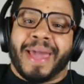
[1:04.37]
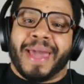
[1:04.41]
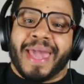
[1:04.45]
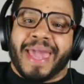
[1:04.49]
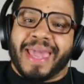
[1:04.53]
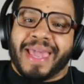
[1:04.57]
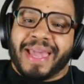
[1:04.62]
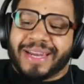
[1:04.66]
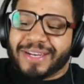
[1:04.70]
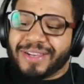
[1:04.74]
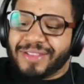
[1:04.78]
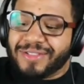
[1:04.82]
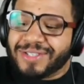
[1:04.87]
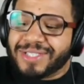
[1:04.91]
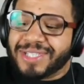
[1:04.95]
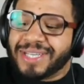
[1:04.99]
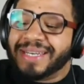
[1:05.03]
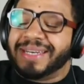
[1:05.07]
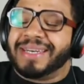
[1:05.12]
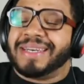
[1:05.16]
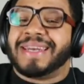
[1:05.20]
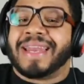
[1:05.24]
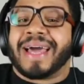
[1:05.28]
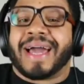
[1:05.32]
and
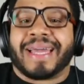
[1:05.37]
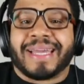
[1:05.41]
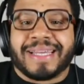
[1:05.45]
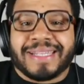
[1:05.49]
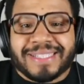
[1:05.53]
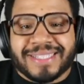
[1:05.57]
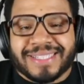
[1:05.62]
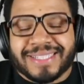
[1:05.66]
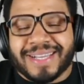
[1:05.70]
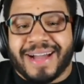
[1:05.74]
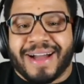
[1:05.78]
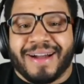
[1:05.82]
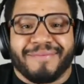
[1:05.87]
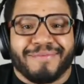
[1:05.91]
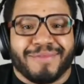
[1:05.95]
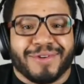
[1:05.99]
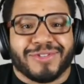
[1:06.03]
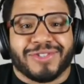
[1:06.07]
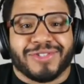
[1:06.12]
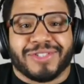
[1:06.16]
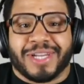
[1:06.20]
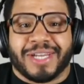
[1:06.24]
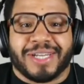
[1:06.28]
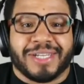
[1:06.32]
tonight's
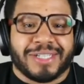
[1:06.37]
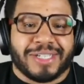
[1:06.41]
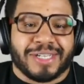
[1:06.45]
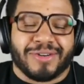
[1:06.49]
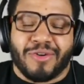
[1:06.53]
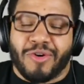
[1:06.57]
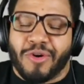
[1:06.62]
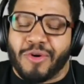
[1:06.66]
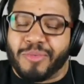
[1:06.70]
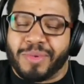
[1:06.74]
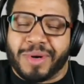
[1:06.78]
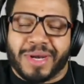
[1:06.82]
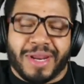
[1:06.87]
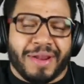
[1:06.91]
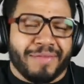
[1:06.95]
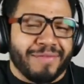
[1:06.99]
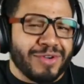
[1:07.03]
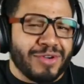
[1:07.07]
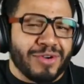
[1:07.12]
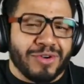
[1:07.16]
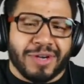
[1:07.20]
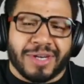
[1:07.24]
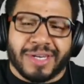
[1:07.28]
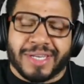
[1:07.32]
conversation, or
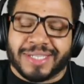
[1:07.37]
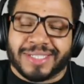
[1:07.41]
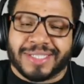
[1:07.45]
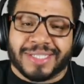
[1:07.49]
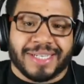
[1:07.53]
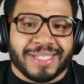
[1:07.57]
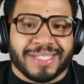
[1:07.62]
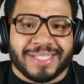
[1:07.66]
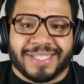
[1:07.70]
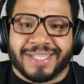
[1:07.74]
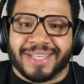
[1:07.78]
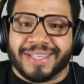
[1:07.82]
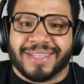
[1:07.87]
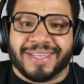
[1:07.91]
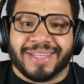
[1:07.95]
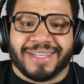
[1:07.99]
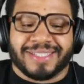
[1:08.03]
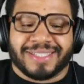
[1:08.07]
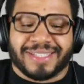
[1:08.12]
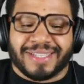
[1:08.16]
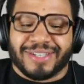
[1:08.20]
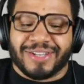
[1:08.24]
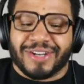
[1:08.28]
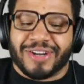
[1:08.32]
whenever you're listening to
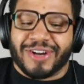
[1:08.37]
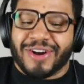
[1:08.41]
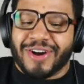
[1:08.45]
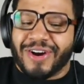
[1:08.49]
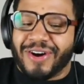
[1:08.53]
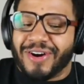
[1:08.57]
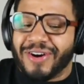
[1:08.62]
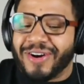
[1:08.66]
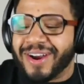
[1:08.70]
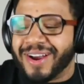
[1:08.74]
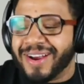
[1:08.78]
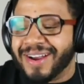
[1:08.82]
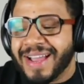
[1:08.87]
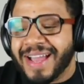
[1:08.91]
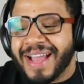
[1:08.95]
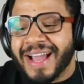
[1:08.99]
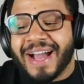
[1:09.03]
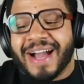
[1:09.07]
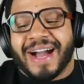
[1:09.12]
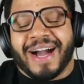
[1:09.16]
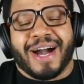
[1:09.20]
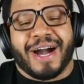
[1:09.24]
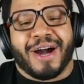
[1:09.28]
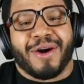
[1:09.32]
this in your car,
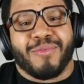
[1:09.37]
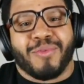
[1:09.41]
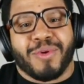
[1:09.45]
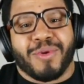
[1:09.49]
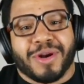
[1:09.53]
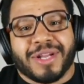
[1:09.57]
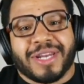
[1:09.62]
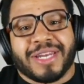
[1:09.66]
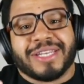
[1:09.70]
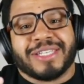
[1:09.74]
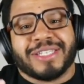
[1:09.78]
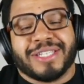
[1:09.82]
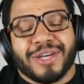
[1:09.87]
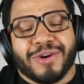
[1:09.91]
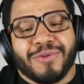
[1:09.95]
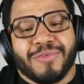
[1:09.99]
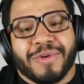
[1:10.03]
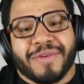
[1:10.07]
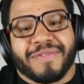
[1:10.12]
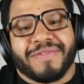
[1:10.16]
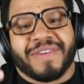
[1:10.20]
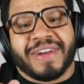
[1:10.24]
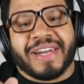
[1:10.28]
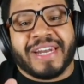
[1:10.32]
uh, we're going to deal
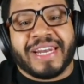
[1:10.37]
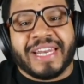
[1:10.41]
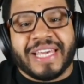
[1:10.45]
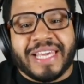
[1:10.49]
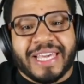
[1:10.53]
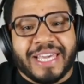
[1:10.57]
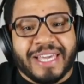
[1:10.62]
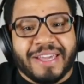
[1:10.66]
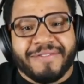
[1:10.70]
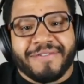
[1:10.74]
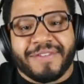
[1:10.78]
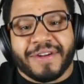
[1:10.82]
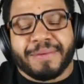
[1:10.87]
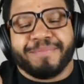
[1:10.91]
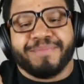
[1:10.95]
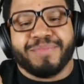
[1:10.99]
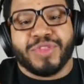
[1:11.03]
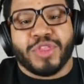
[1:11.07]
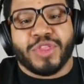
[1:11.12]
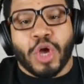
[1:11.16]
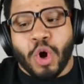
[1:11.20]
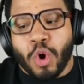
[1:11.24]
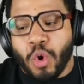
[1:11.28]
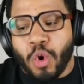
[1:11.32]
with leave
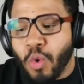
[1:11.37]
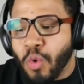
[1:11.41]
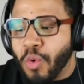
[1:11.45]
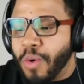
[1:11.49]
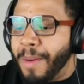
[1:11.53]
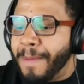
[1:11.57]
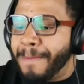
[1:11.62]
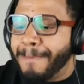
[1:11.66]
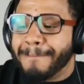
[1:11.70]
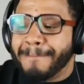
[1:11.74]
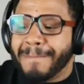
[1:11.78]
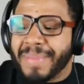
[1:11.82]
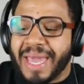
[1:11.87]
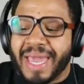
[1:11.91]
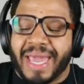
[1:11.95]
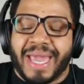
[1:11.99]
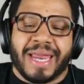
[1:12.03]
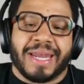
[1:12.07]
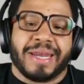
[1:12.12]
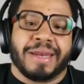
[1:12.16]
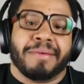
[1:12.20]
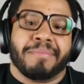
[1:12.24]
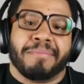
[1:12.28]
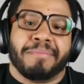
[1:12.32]
no
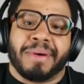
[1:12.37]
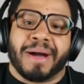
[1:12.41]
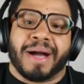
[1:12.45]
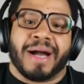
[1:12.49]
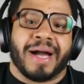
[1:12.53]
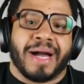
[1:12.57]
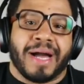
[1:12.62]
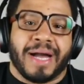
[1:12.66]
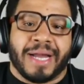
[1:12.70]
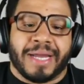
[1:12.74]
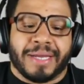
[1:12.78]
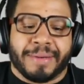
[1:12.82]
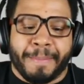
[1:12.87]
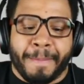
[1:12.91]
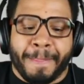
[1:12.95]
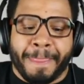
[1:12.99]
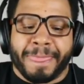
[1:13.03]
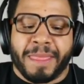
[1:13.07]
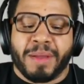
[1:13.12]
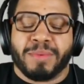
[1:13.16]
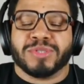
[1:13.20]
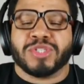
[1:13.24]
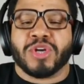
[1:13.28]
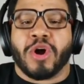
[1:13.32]
man behind.
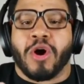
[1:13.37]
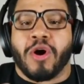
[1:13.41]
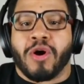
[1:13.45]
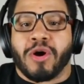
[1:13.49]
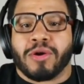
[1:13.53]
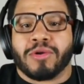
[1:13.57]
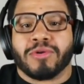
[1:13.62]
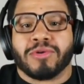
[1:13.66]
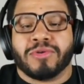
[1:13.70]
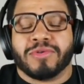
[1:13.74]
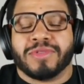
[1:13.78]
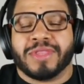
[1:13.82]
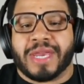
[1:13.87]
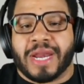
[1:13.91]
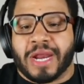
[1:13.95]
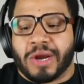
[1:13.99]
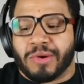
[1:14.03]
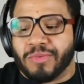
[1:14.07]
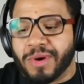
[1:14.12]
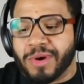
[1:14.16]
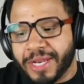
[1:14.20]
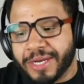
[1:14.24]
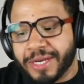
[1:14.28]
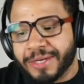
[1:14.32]
There was an article that I
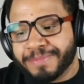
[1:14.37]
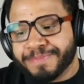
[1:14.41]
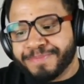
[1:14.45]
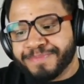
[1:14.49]
read